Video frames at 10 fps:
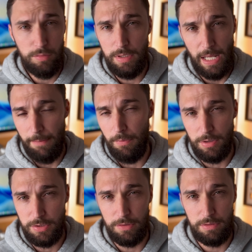the Apple
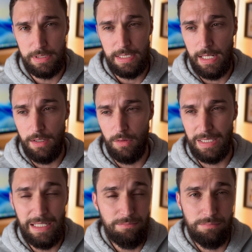Watch Series 10.
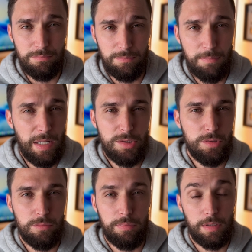And mind
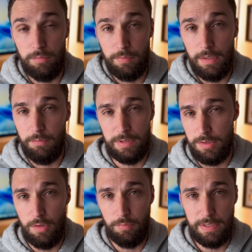you, there really was
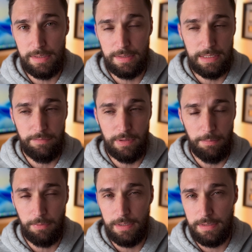no reason to even
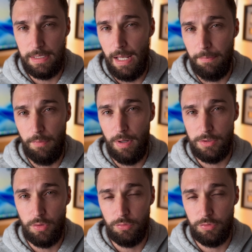upgrade to the Apple Watch
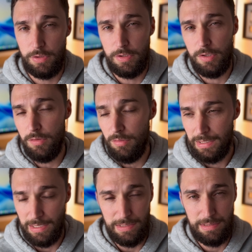Ultra 2
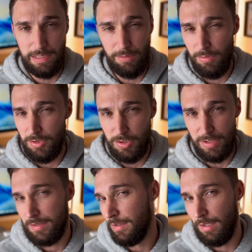because it was
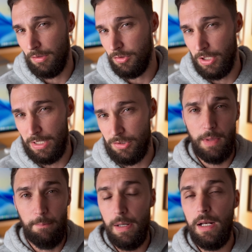just a color change.
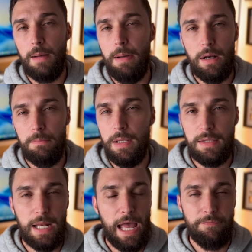But about a month
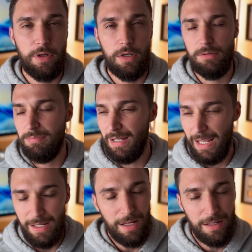and a half ago,
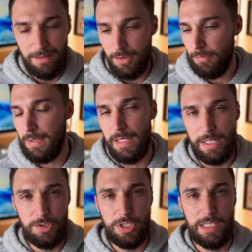I got a little bit
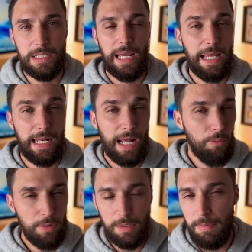itchy and I
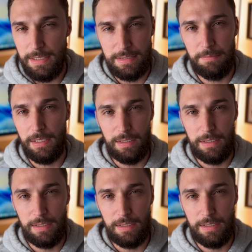wanted to buy something